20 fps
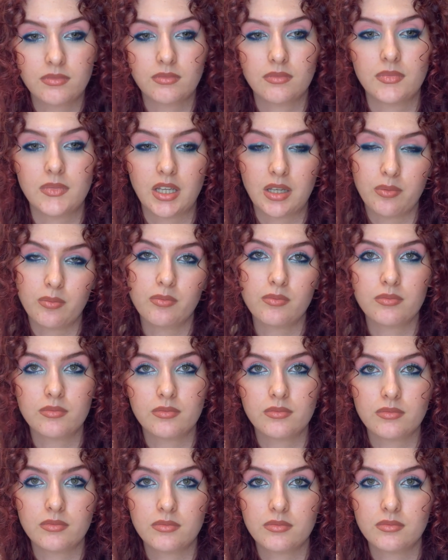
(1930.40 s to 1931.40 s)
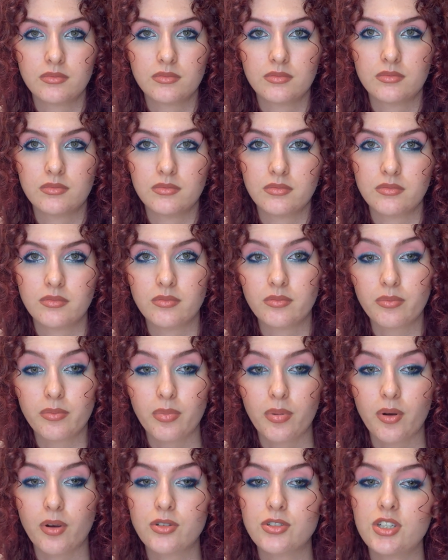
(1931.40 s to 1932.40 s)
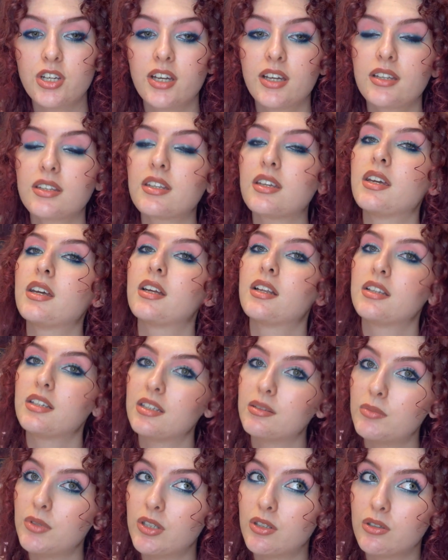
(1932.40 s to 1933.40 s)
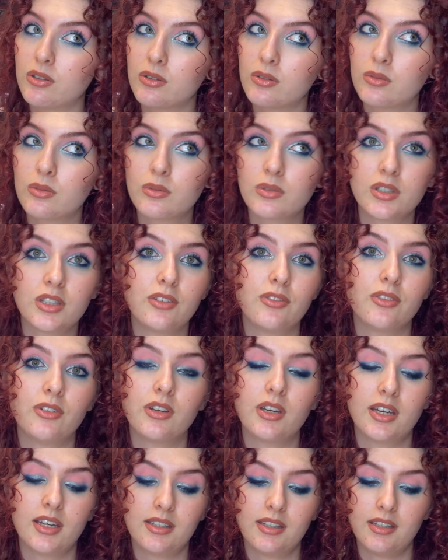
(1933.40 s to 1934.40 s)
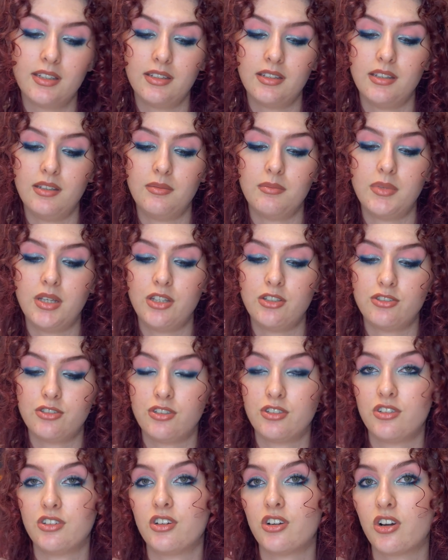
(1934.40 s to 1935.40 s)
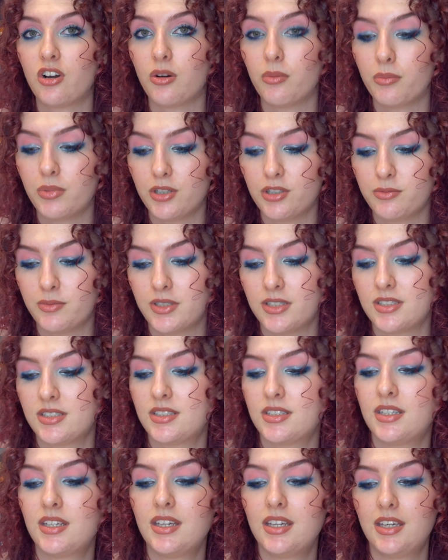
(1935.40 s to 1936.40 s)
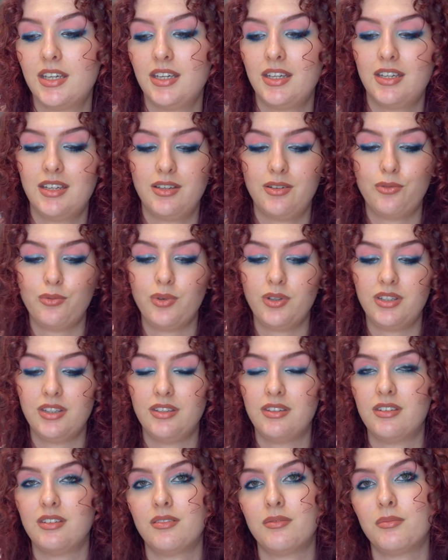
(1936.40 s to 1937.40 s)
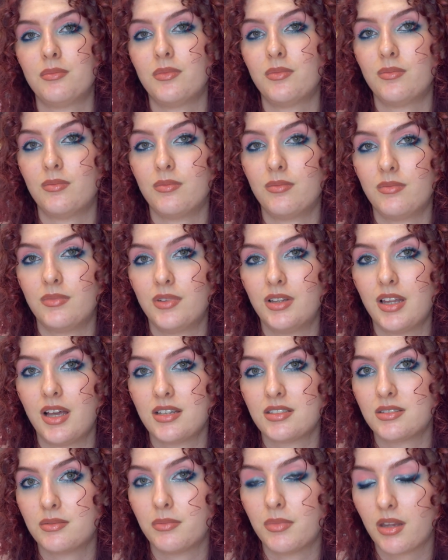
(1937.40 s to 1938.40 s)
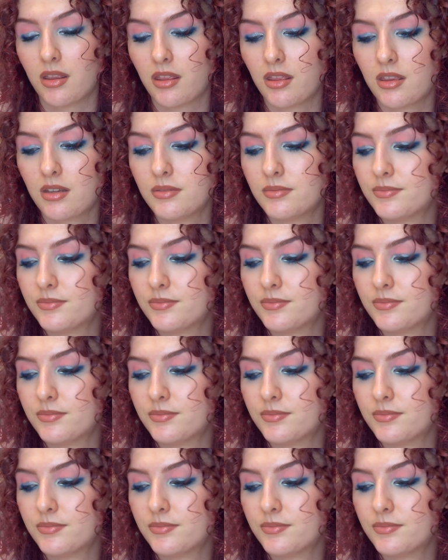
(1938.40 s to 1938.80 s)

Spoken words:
like project, let me know if you had any major accomplishments within the last month.